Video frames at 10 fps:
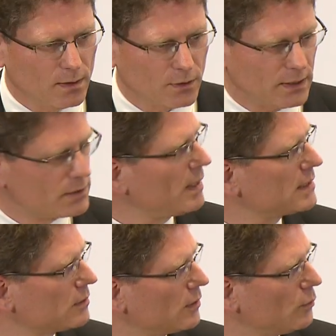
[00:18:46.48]
So that's
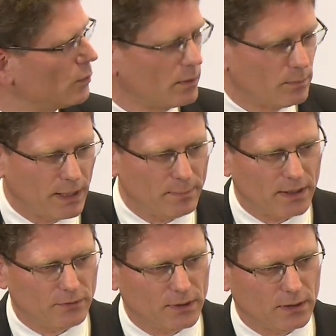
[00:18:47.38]
based on a paper
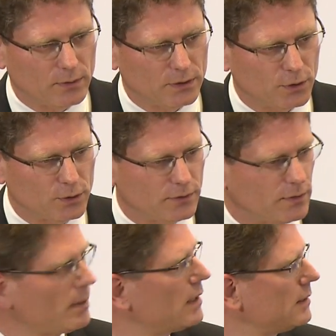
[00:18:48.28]
I've done with Joseph
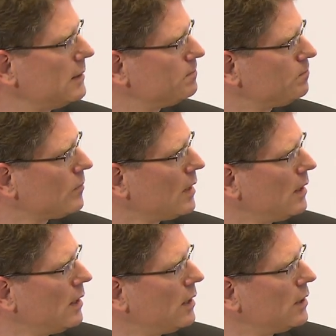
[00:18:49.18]
Abadi.
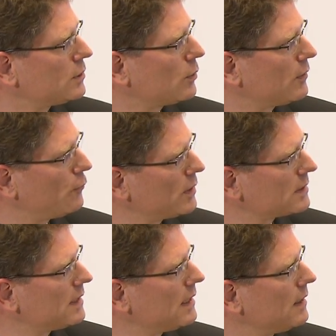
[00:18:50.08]
So the
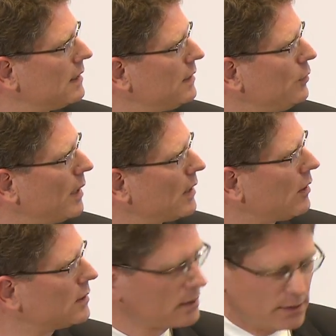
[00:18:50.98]
first thing you might
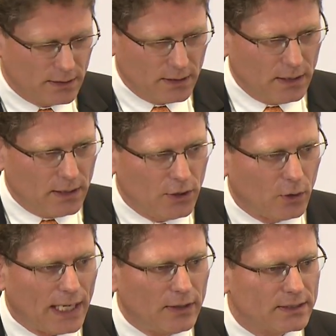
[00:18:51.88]
ask, you
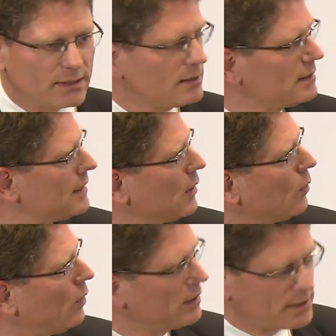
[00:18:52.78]
know, how does the
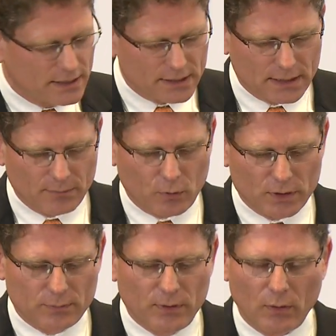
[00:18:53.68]
old system
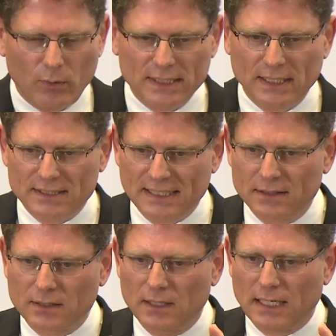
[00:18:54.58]
was we always had a
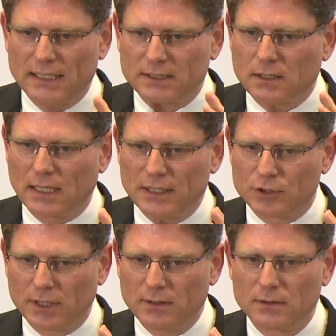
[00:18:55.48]
centralized
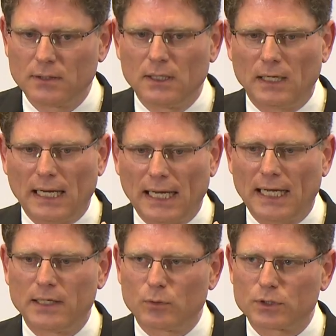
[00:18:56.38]
ledger
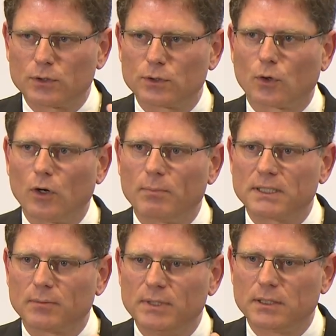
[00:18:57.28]
and it was controlled by
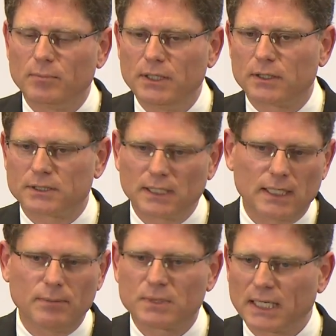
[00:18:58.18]
some intermediaries that
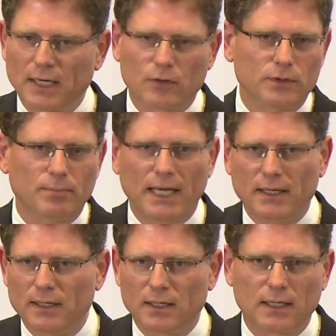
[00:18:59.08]
keep track of the
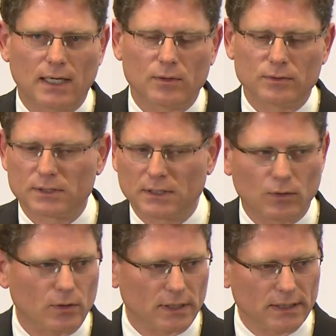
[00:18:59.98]
banking accounts and
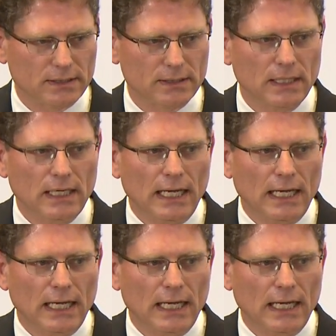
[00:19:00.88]
all this.